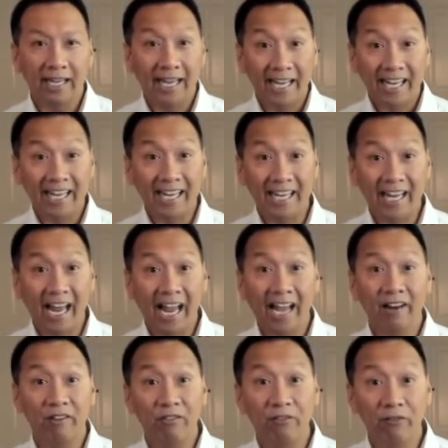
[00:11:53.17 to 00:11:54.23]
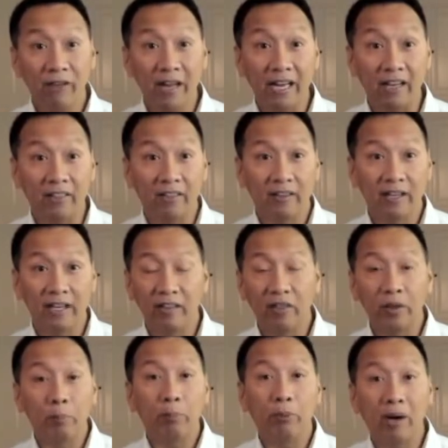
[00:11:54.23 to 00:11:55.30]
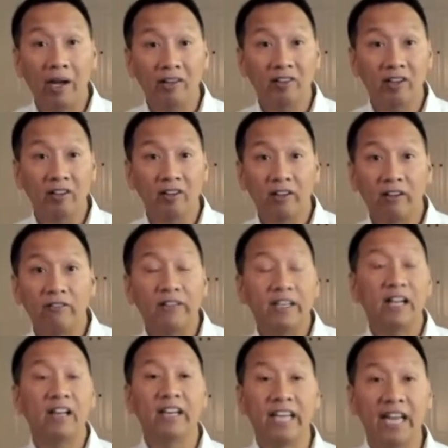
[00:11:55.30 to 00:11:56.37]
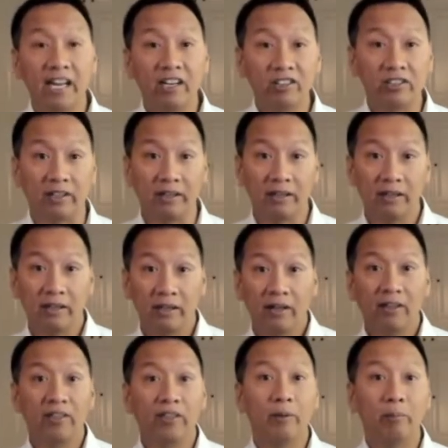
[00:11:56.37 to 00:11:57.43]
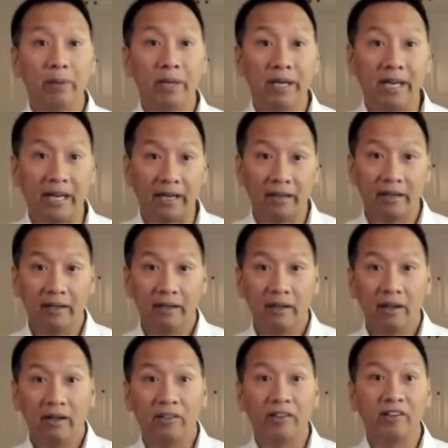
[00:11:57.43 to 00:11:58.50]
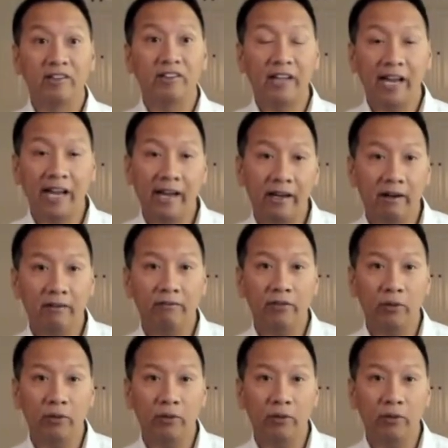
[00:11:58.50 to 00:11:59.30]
he had a faith in the process of delegation, the bidding, the saying of the